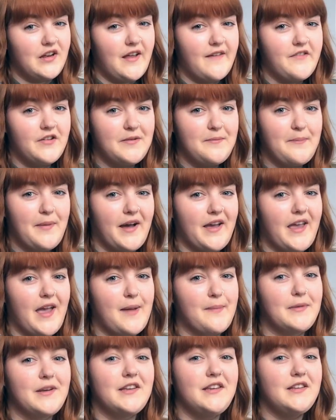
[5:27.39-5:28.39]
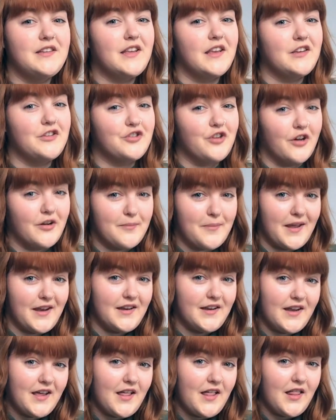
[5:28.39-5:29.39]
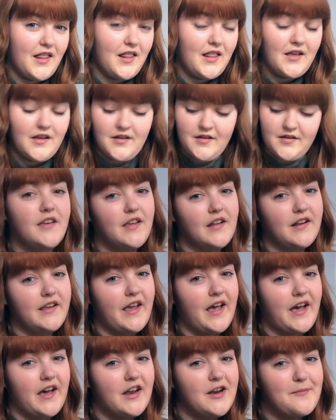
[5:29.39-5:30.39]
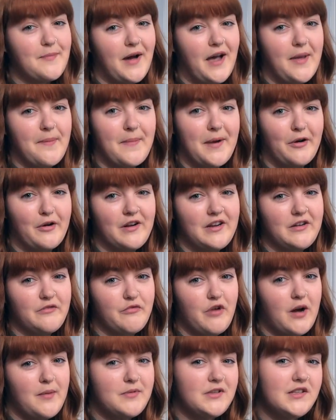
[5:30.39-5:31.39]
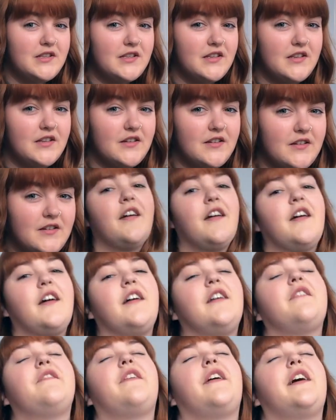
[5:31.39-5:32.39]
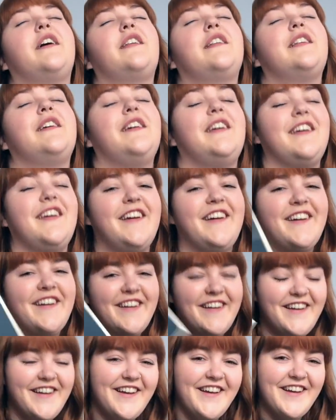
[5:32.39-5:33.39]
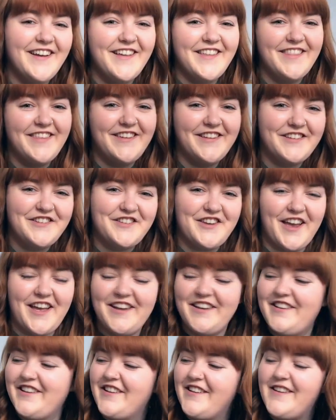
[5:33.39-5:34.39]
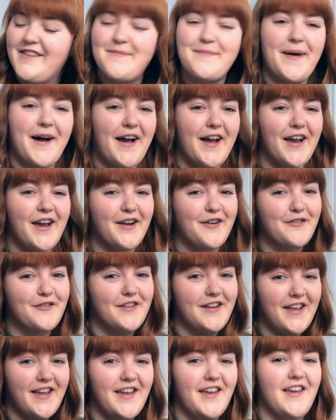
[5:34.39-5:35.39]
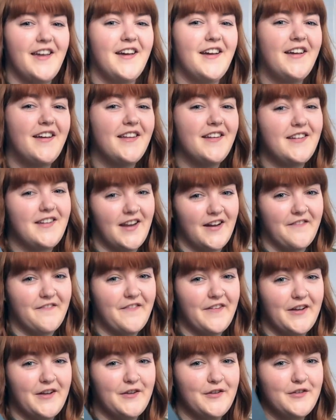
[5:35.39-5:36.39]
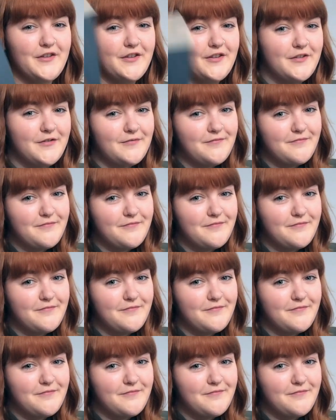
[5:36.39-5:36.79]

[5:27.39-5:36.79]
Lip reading: 11 by Emily St. John Mandel, Gilead by Marilyn Robinson, and finally, The Enchanted by Renee Denfeld.